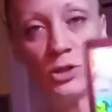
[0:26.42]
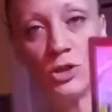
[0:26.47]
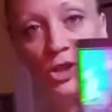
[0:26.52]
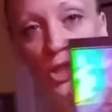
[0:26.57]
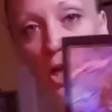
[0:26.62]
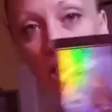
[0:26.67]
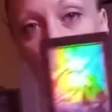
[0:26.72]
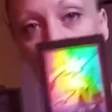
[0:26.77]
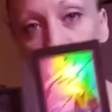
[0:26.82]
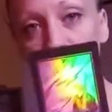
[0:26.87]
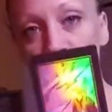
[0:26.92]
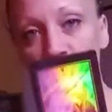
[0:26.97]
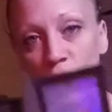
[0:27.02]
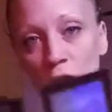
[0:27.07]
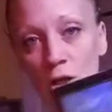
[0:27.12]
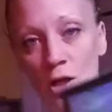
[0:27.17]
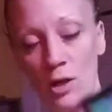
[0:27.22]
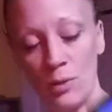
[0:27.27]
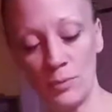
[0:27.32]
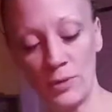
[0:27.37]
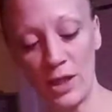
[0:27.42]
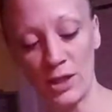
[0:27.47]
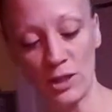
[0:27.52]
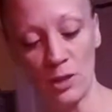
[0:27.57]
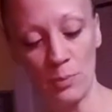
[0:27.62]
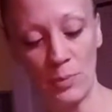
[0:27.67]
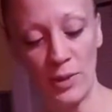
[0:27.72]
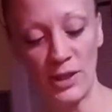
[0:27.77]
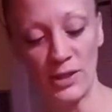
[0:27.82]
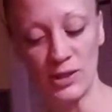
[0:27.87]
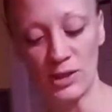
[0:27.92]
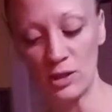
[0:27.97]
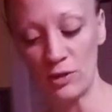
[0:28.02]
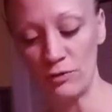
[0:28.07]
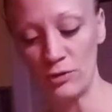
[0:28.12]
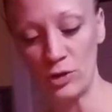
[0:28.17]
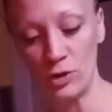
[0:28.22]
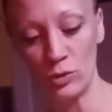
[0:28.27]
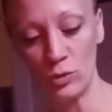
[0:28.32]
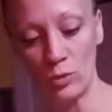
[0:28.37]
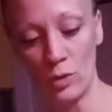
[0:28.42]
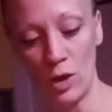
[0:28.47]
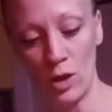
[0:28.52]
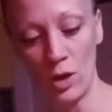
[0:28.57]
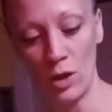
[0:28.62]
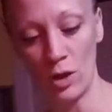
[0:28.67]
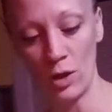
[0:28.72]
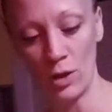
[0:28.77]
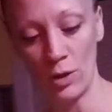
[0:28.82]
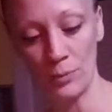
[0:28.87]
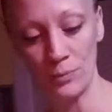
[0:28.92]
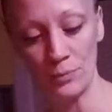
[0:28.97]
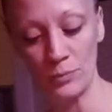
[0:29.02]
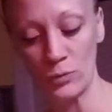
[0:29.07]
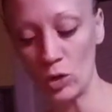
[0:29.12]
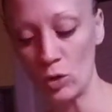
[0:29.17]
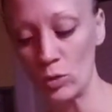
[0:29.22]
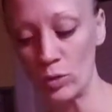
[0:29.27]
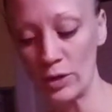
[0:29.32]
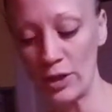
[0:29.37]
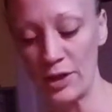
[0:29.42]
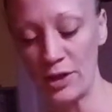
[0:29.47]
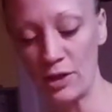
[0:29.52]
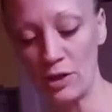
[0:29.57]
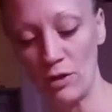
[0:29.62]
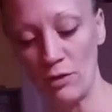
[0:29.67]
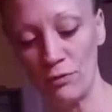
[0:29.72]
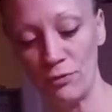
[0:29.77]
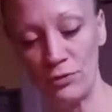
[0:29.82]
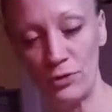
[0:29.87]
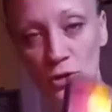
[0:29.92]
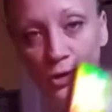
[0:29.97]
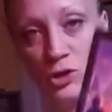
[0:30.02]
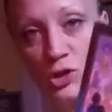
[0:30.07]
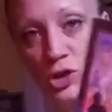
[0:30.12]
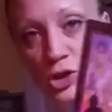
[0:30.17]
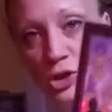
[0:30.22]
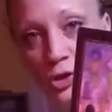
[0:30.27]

challenge um, get the best of you. Um, don't let it confuse